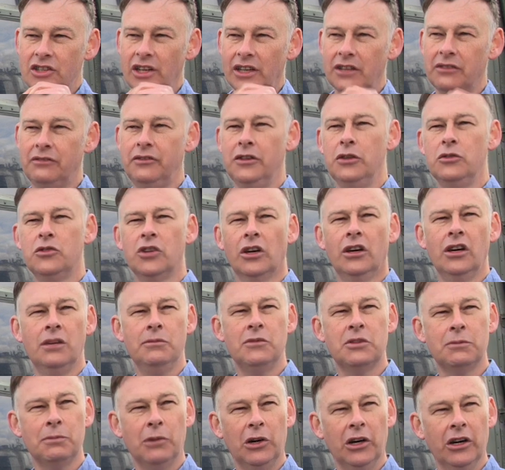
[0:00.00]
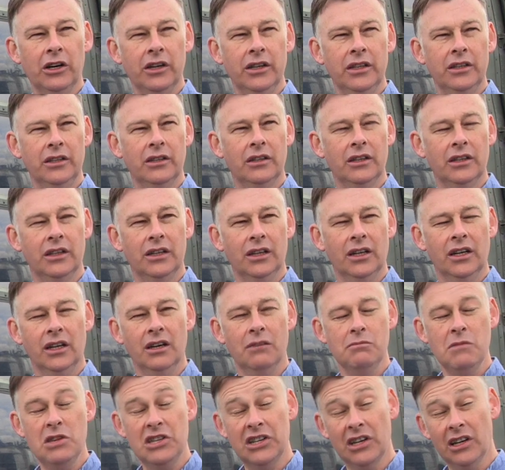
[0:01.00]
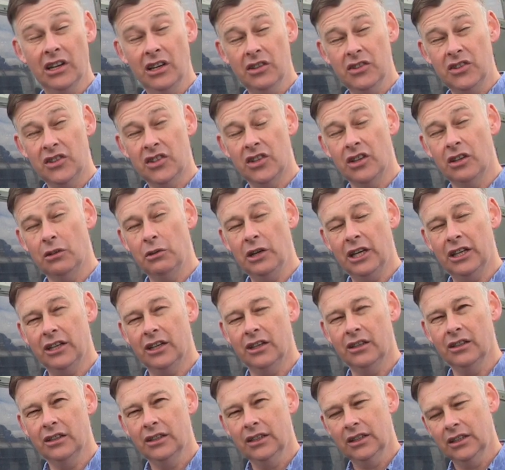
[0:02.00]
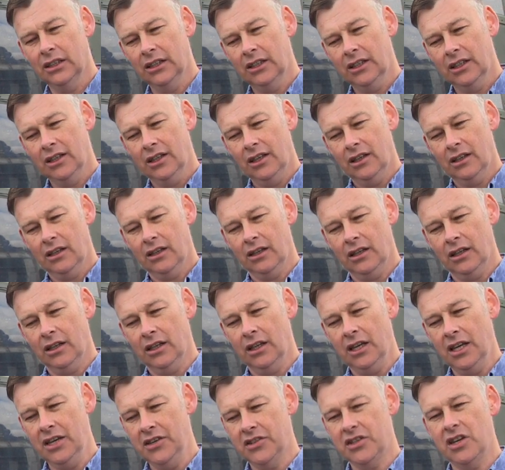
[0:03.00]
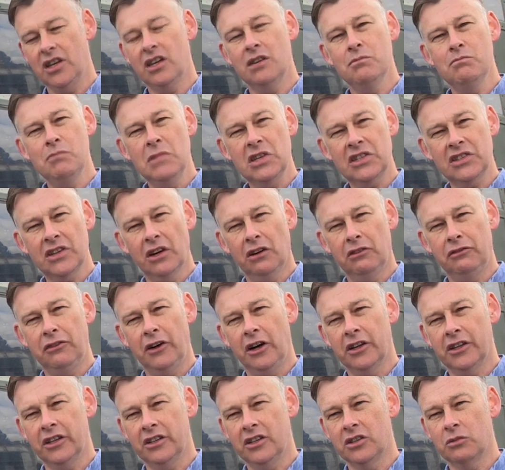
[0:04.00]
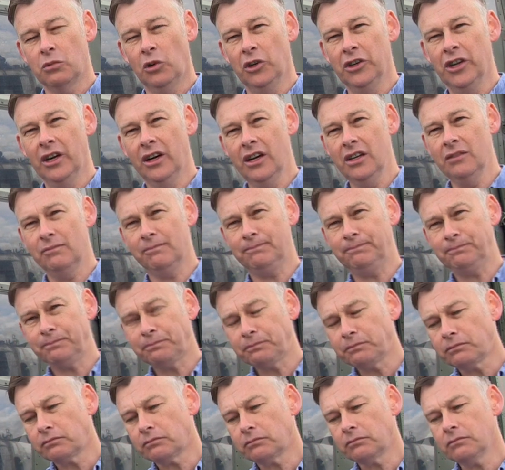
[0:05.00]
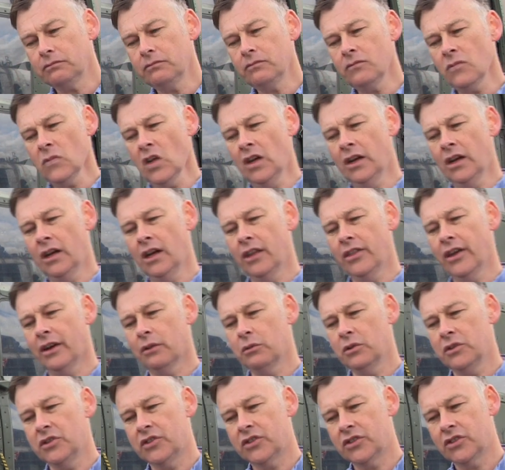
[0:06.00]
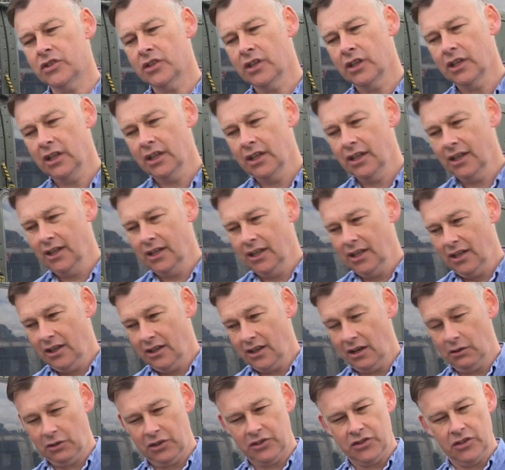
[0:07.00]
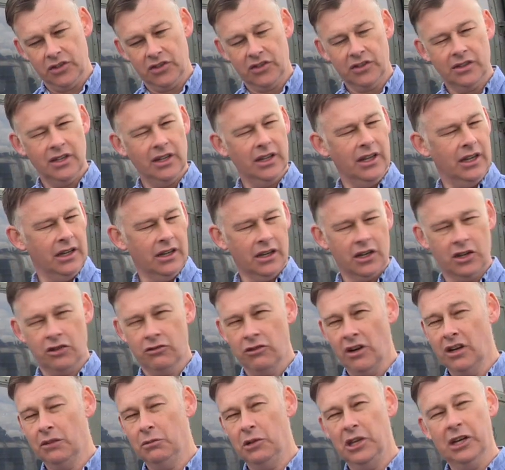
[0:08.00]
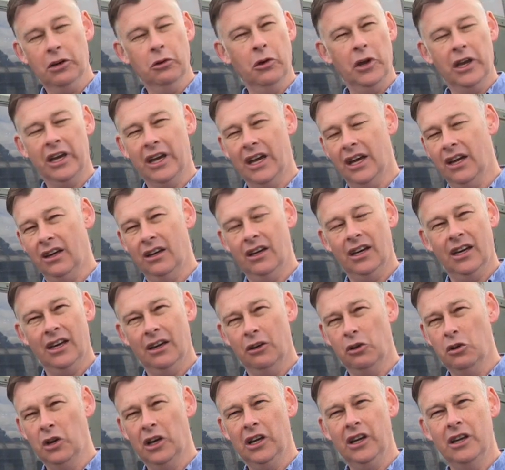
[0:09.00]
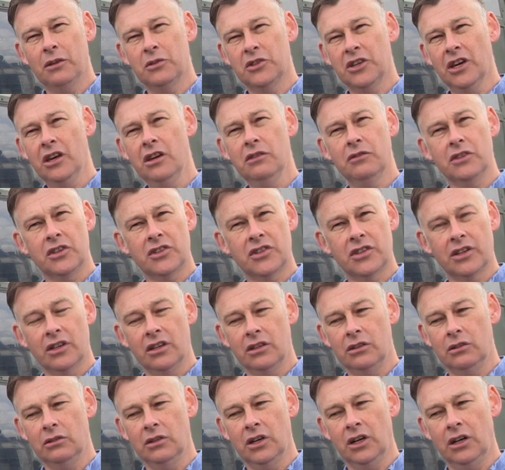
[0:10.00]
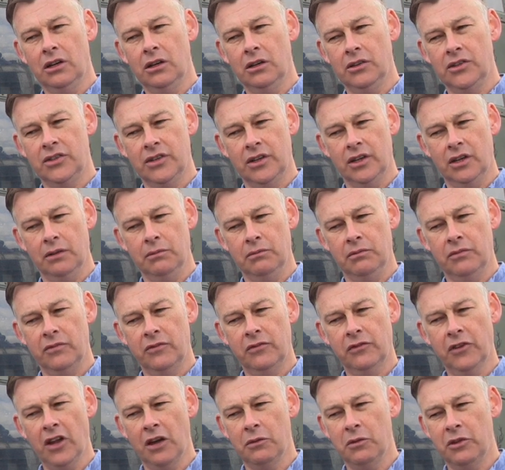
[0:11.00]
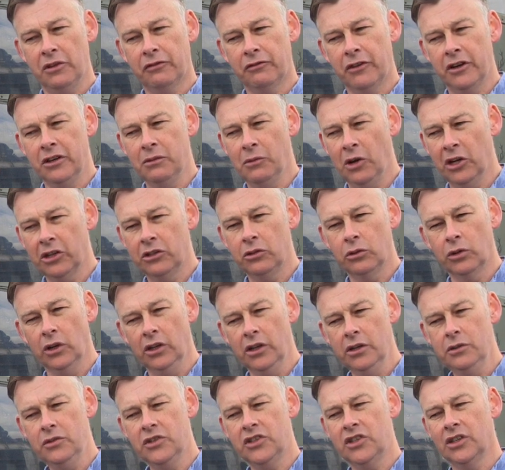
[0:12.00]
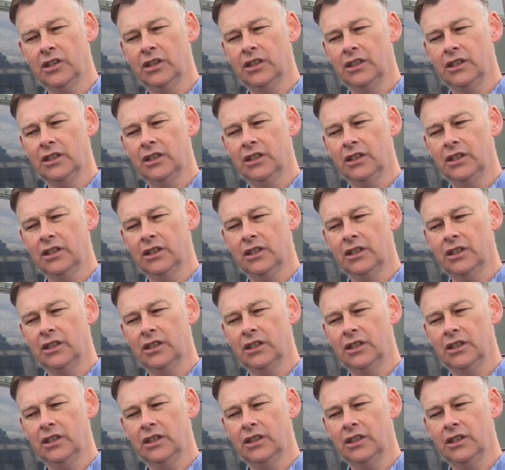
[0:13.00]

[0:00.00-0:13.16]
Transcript: at a few times by missiles. So we had a heat-seeking missile fired at us one night. That was just incredibly quick. How quickly it was over. So I was flying with a friend of mine called Luce